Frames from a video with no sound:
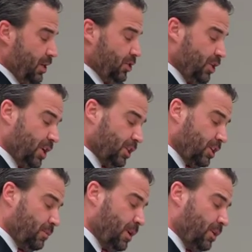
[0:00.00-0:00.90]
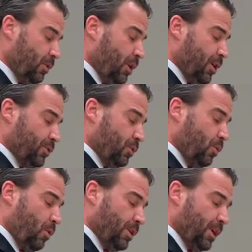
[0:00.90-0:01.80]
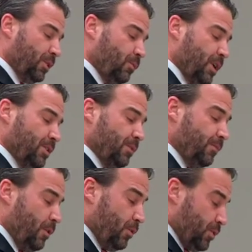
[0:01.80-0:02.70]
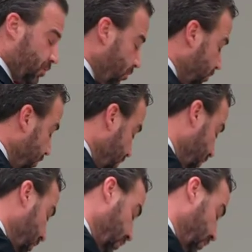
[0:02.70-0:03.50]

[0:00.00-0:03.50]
She and the committee will also coordinate the resident focus groups